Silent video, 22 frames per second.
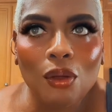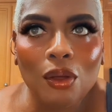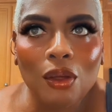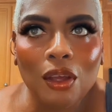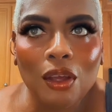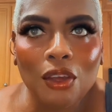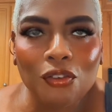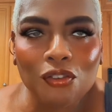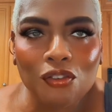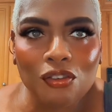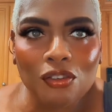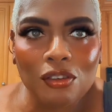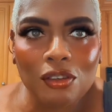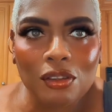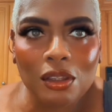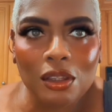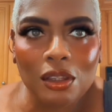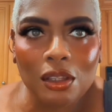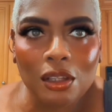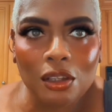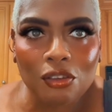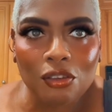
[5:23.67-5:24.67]
if
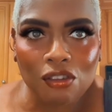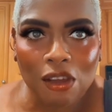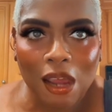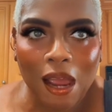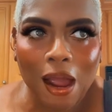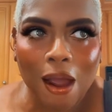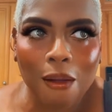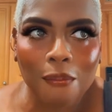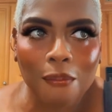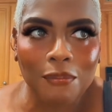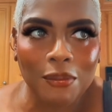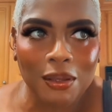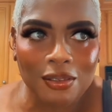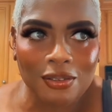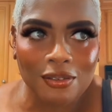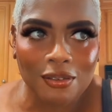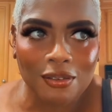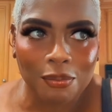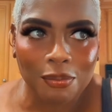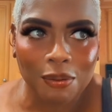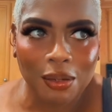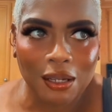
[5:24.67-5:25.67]
the child missed
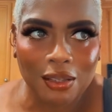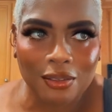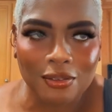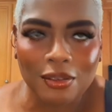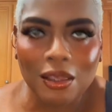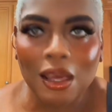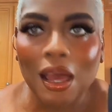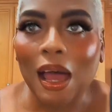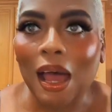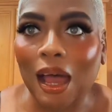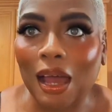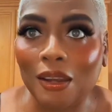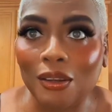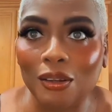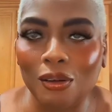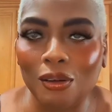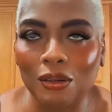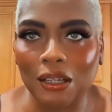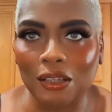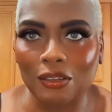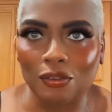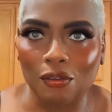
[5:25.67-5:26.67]
the bus, I know
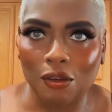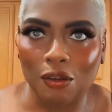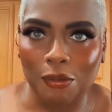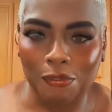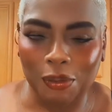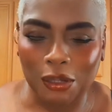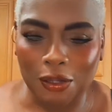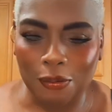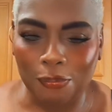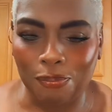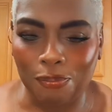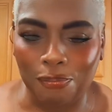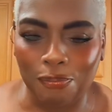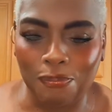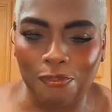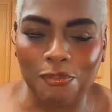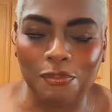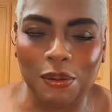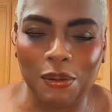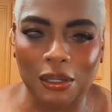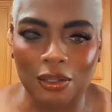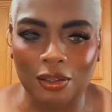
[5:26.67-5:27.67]
that's going to be the
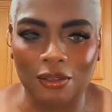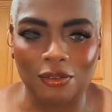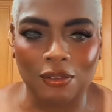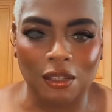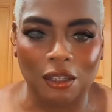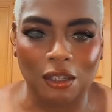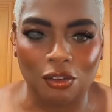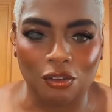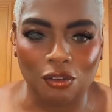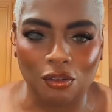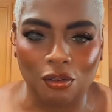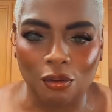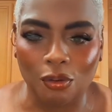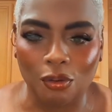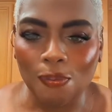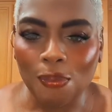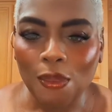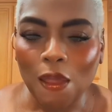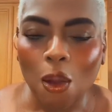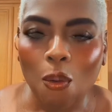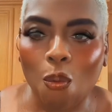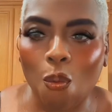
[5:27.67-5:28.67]
biggest issue.
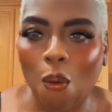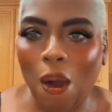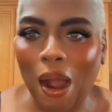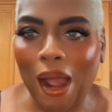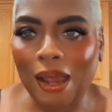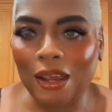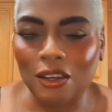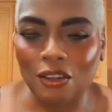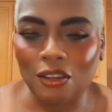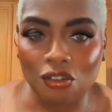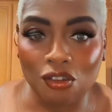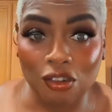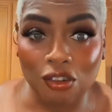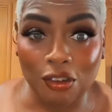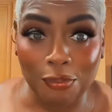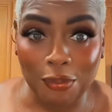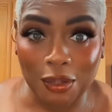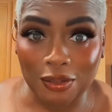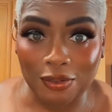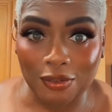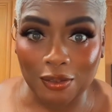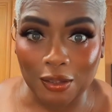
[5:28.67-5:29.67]
Why is she
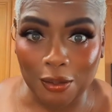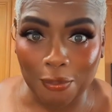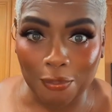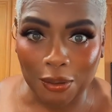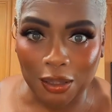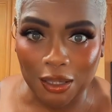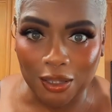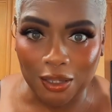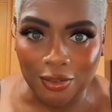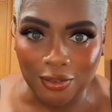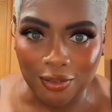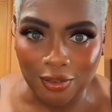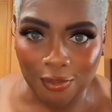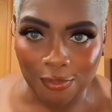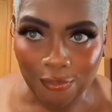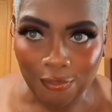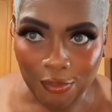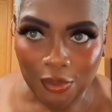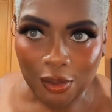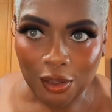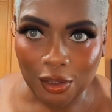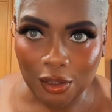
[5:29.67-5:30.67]
missing the bus?
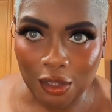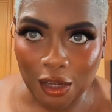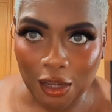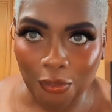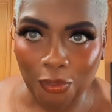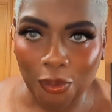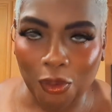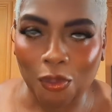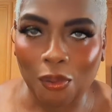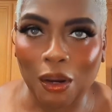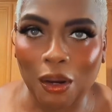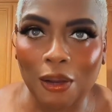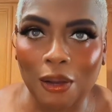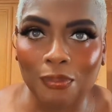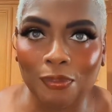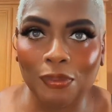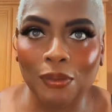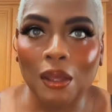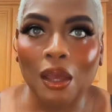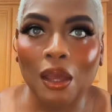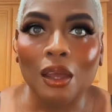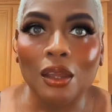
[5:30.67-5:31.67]
Number one.
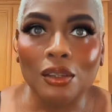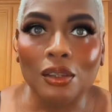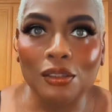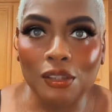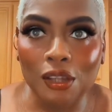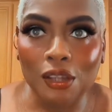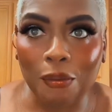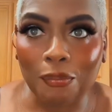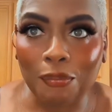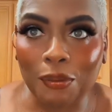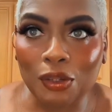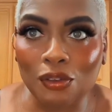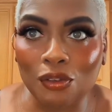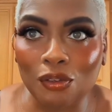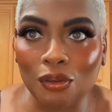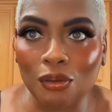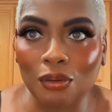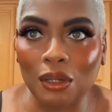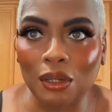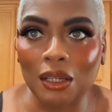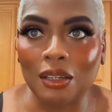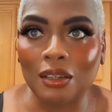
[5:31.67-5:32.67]
Number
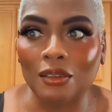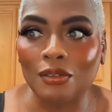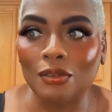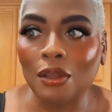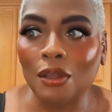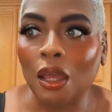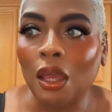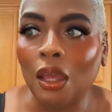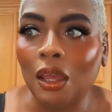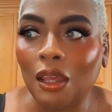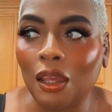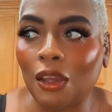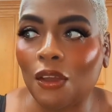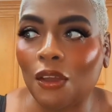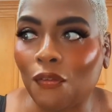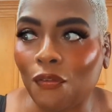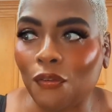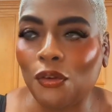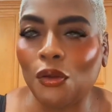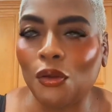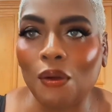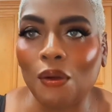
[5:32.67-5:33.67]
two is, if
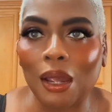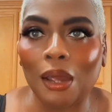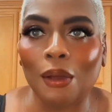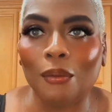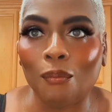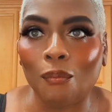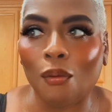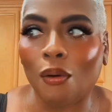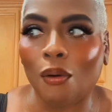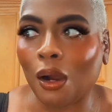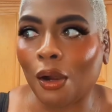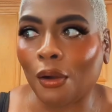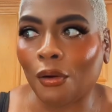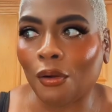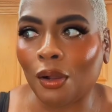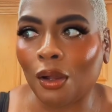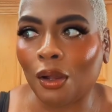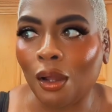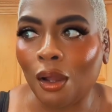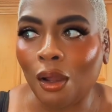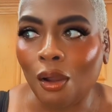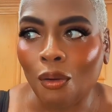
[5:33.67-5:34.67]
you're at
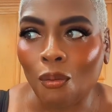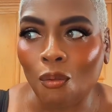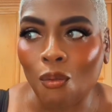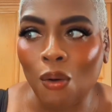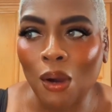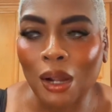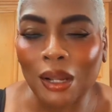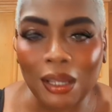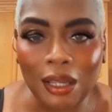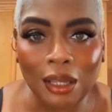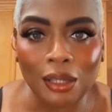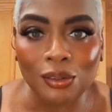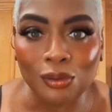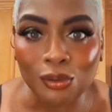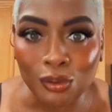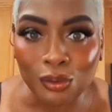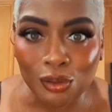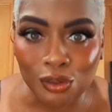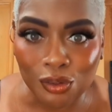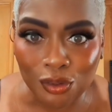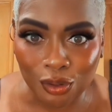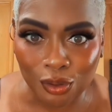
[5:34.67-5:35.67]
work, what can you
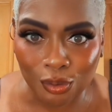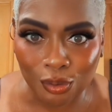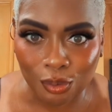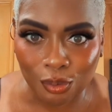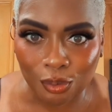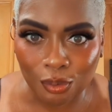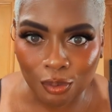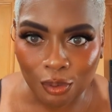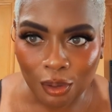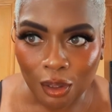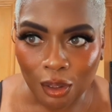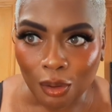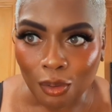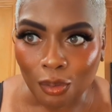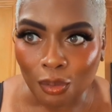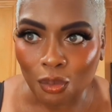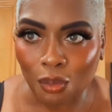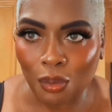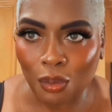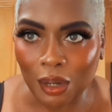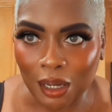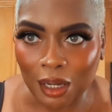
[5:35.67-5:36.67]
do
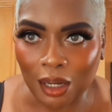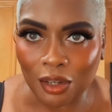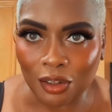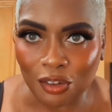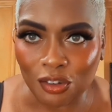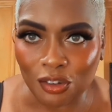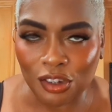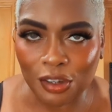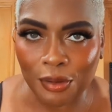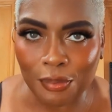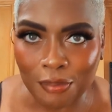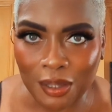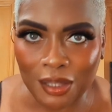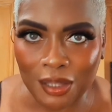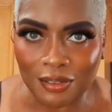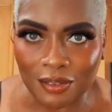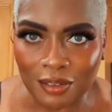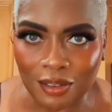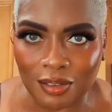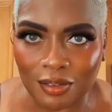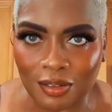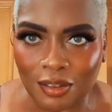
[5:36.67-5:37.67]
when she
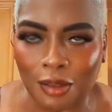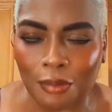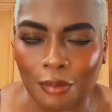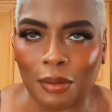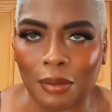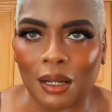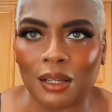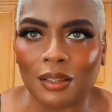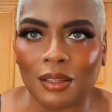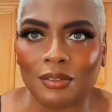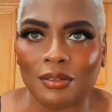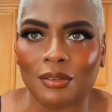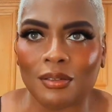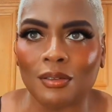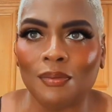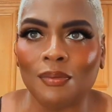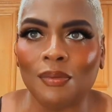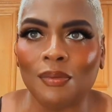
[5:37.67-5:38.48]
misses the bus?